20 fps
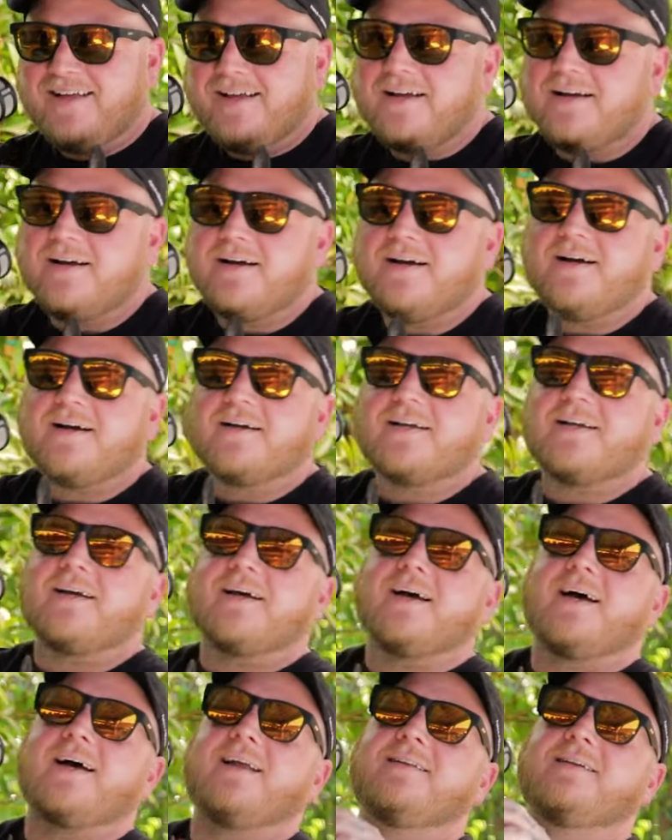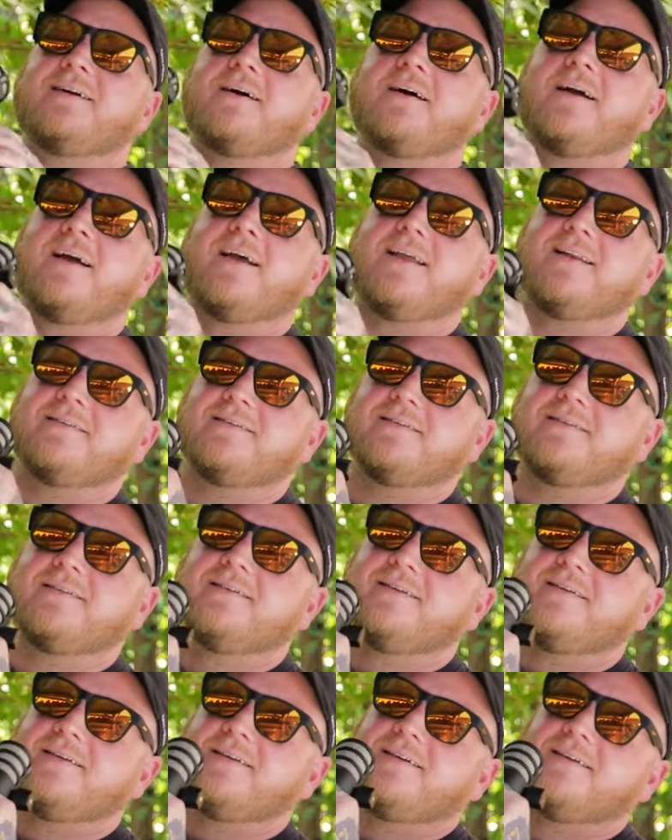oh God! All right,
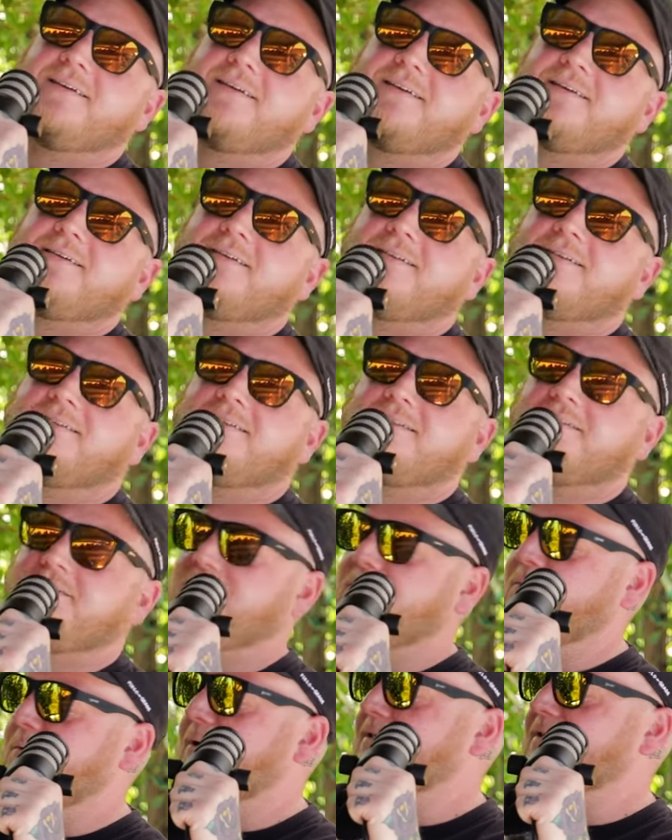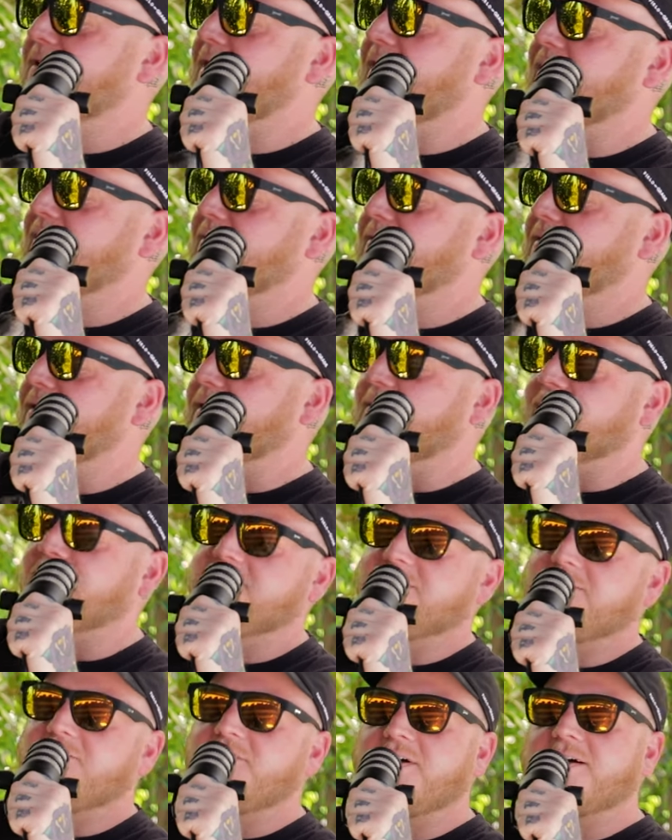who was that? Oh,
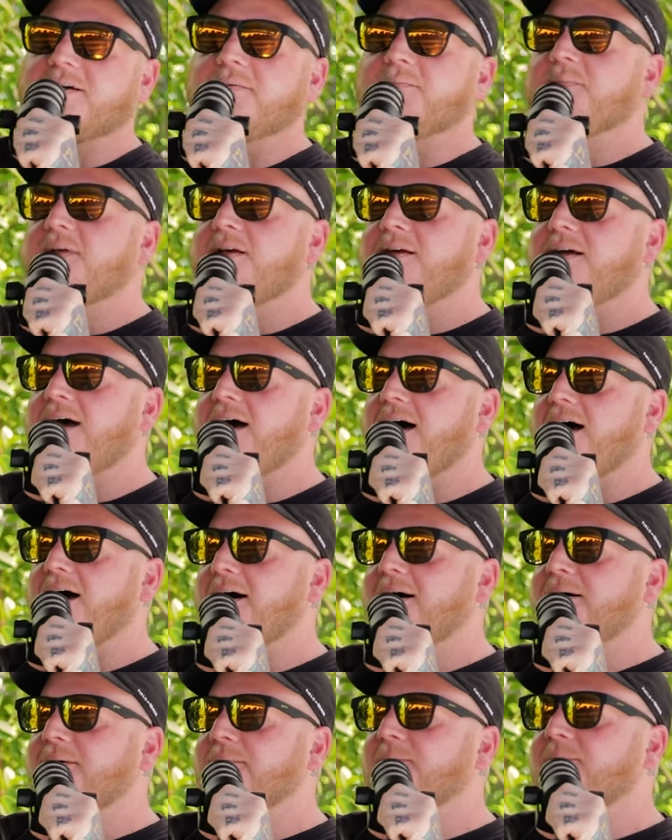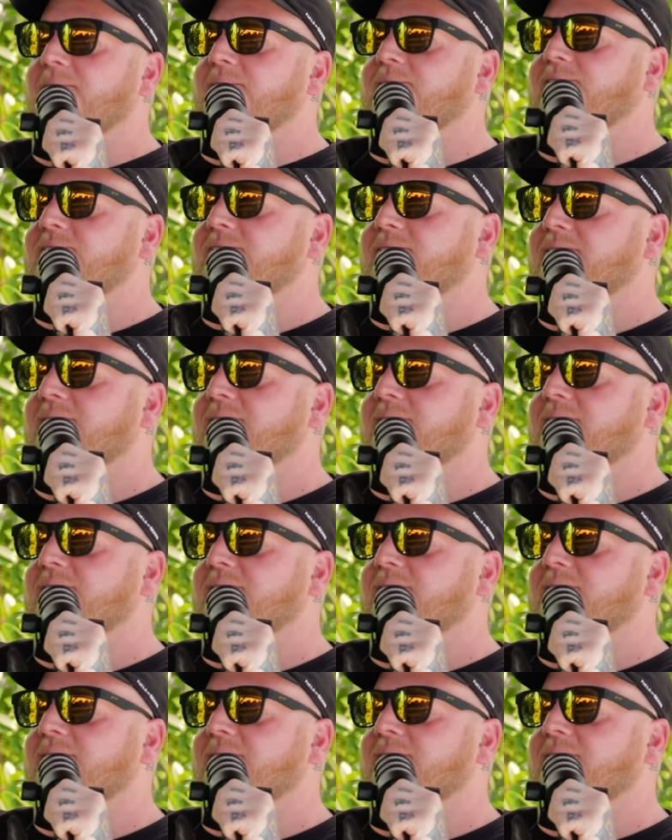fuck him. Um,